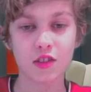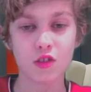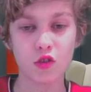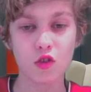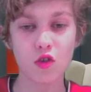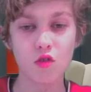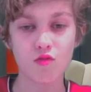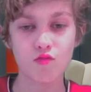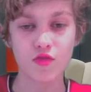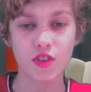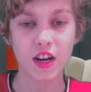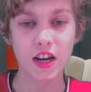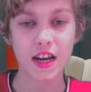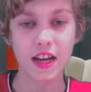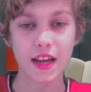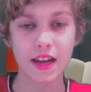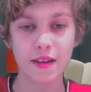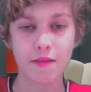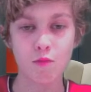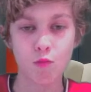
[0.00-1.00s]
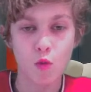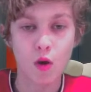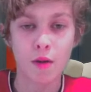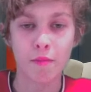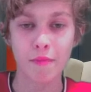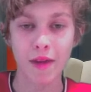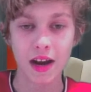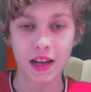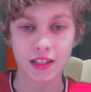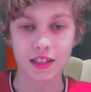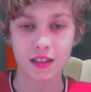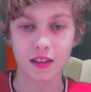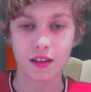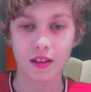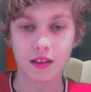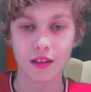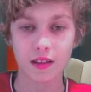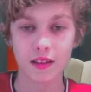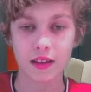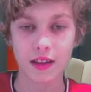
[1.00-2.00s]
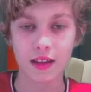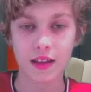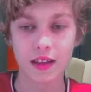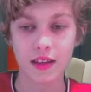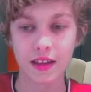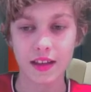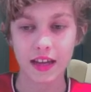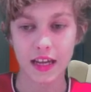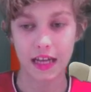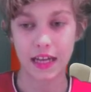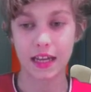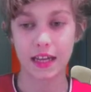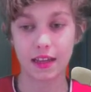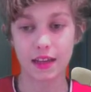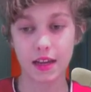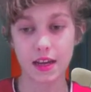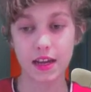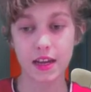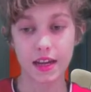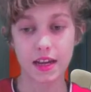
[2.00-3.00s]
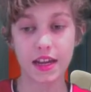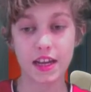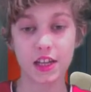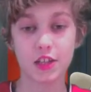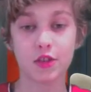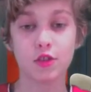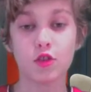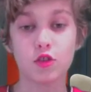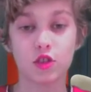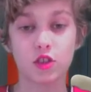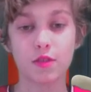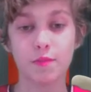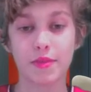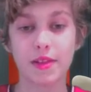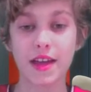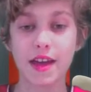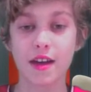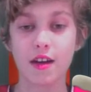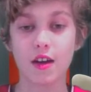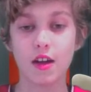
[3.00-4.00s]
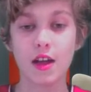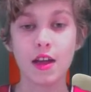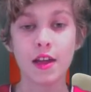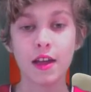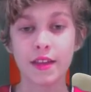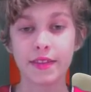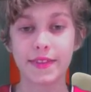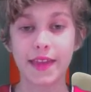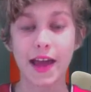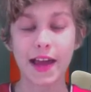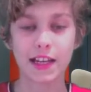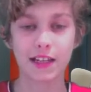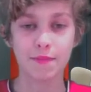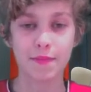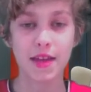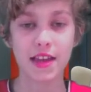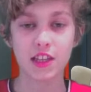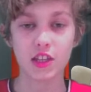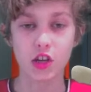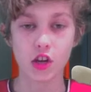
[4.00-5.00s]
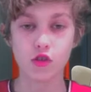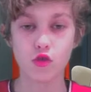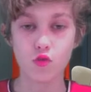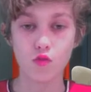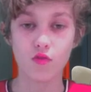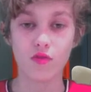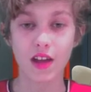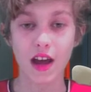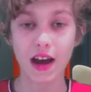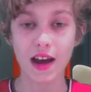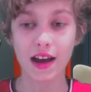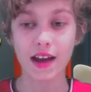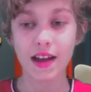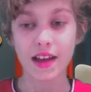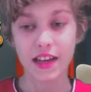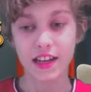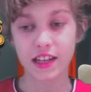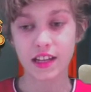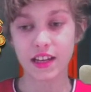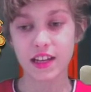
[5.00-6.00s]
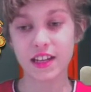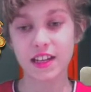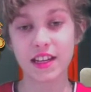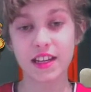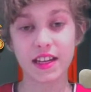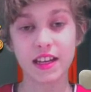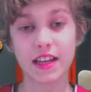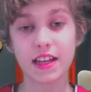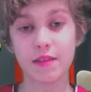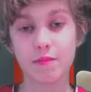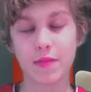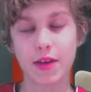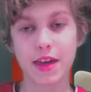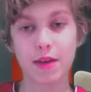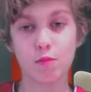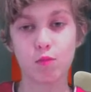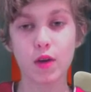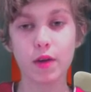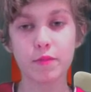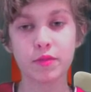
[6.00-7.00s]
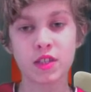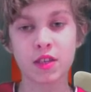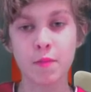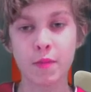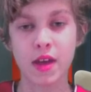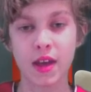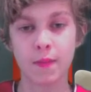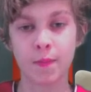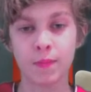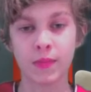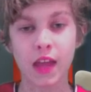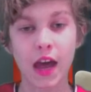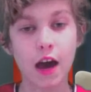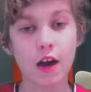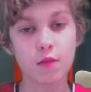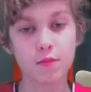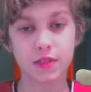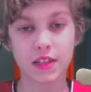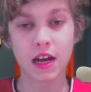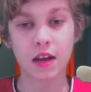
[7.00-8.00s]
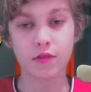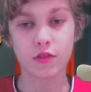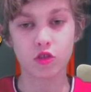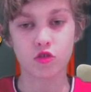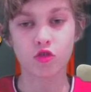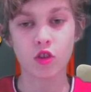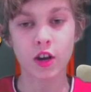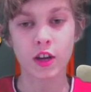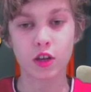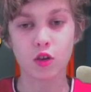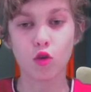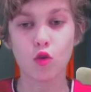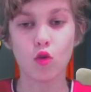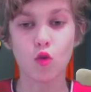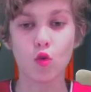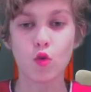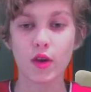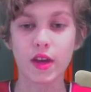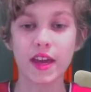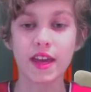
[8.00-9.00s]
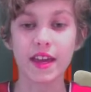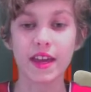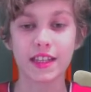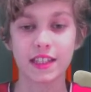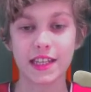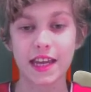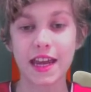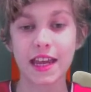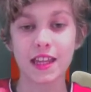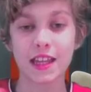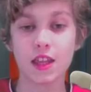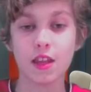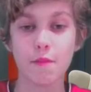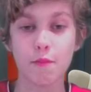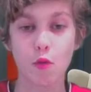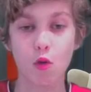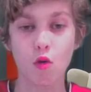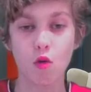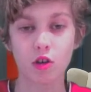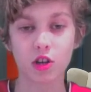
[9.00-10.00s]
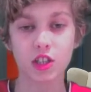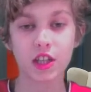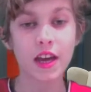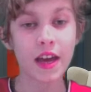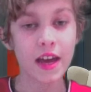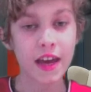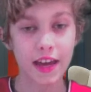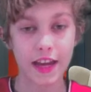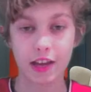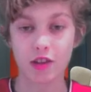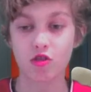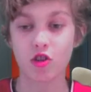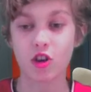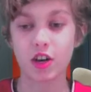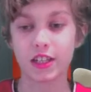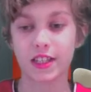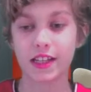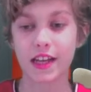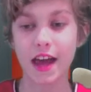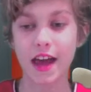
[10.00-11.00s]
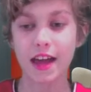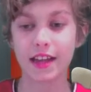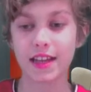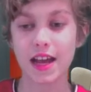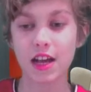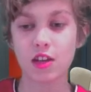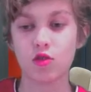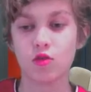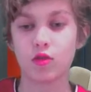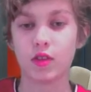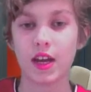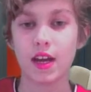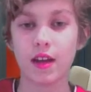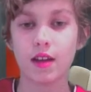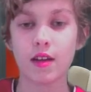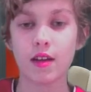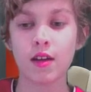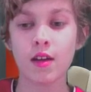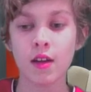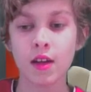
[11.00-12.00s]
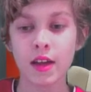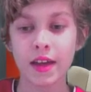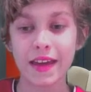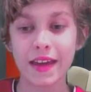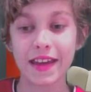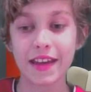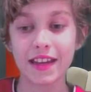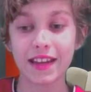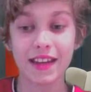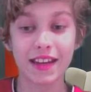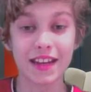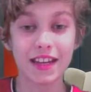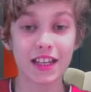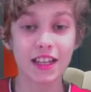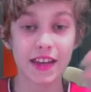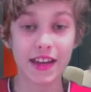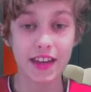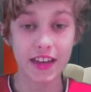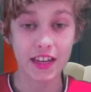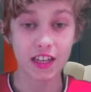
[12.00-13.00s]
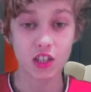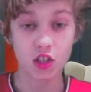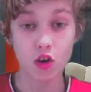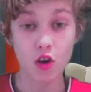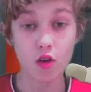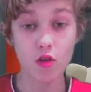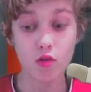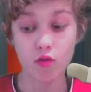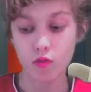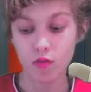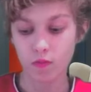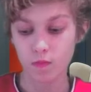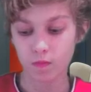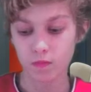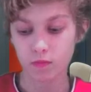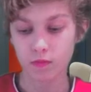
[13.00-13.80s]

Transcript: not really Juan Mata. He he he's not a player that is meant to do that. He, he, he, he whips them in, helps out the striker, or he's in the box. He tries to get his head on it. He, he, he's no